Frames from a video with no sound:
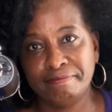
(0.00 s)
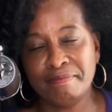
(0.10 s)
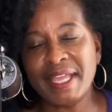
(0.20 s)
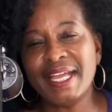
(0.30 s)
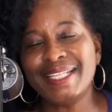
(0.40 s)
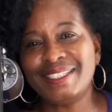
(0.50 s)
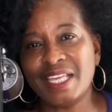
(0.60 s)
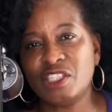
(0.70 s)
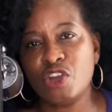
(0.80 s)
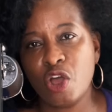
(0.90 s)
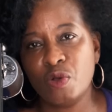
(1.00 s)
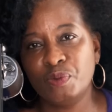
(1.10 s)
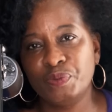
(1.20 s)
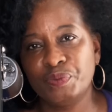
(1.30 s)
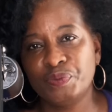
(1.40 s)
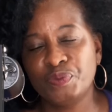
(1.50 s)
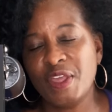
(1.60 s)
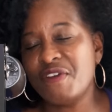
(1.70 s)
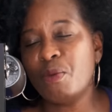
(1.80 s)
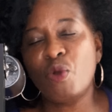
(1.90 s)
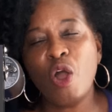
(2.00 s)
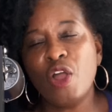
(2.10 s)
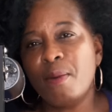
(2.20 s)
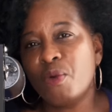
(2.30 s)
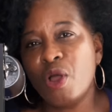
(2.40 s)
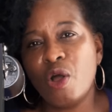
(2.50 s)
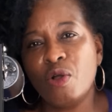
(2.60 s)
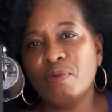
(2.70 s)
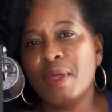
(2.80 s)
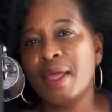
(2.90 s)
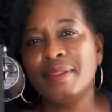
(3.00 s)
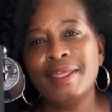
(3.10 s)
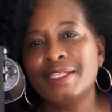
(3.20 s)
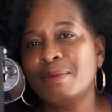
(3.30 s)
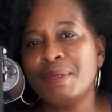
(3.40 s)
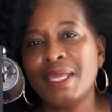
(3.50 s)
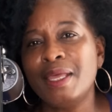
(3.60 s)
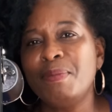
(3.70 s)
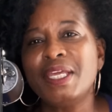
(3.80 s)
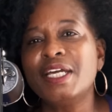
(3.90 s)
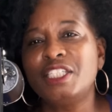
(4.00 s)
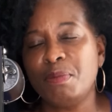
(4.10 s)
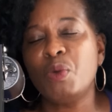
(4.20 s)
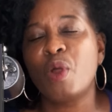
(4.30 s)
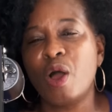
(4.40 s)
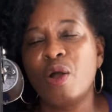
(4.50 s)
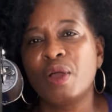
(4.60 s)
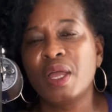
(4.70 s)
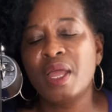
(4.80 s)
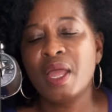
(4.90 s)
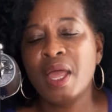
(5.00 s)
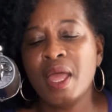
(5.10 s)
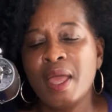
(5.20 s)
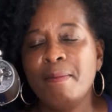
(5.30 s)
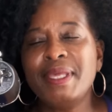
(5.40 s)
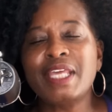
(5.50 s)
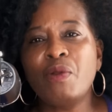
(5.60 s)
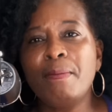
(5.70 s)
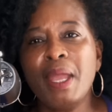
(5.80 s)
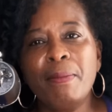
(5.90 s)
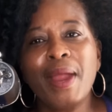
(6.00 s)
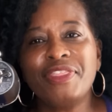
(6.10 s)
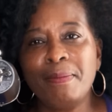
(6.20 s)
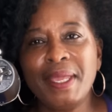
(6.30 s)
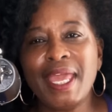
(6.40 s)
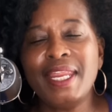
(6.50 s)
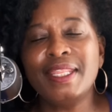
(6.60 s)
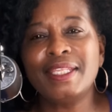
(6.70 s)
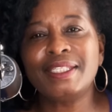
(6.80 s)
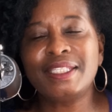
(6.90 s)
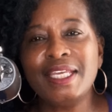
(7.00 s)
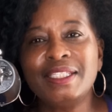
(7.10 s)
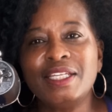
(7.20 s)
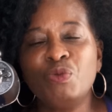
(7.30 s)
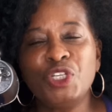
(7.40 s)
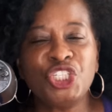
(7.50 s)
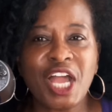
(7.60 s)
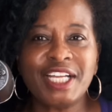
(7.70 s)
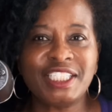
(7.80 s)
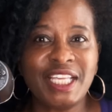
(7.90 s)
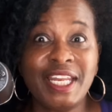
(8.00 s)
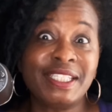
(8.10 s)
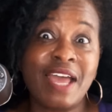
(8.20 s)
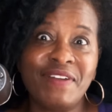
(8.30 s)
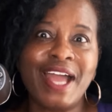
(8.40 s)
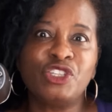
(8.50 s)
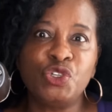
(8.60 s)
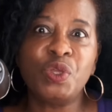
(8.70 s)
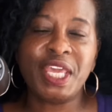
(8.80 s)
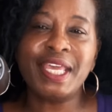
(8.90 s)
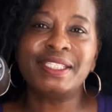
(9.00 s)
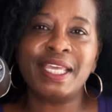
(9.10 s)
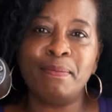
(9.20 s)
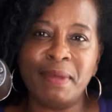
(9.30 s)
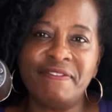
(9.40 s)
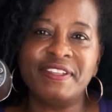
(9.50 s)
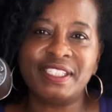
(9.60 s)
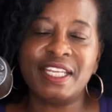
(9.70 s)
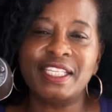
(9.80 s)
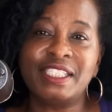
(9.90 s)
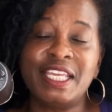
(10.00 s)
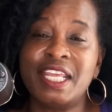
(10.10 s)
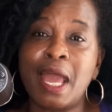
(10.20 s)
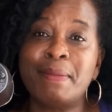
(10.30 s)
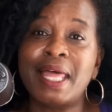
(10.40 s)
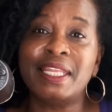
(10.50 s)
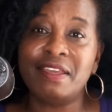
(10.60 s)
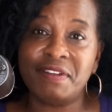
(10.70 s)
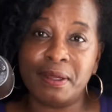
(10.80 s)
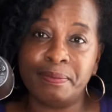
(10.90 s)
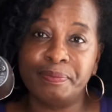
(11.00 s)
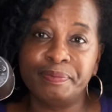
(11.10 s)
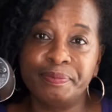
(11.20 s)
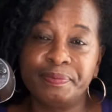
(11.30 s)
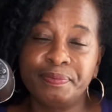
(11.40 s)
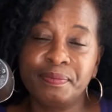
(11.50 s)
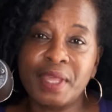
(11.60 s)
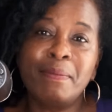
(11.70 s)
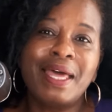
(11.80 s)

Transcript: My gut says no. If I'm wrong, I'm wrong. And it'd be, it'd be good to be wrong. Because I remember at the beginning of the season, what Josh said is, I've got two kids in Memphis, Tennessee, and I'm not leaving them. I'm